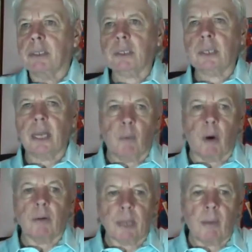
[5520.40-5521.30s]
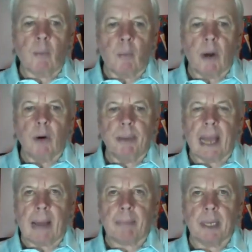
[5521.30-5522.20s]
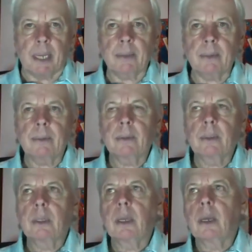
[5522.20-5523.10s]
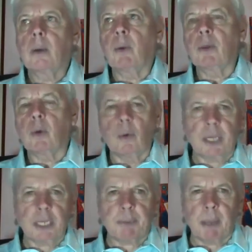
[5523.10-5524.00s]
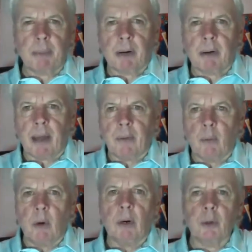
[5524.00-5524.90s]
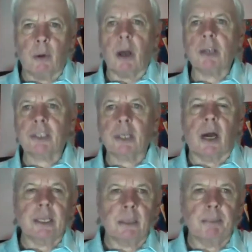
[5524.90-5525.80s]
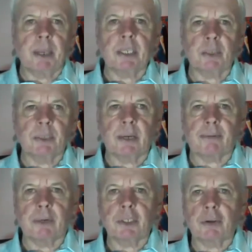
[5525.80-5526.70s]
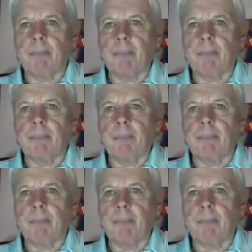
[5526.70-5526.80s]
and what will be happening with all these people around the world who are starting to beat to a different drum.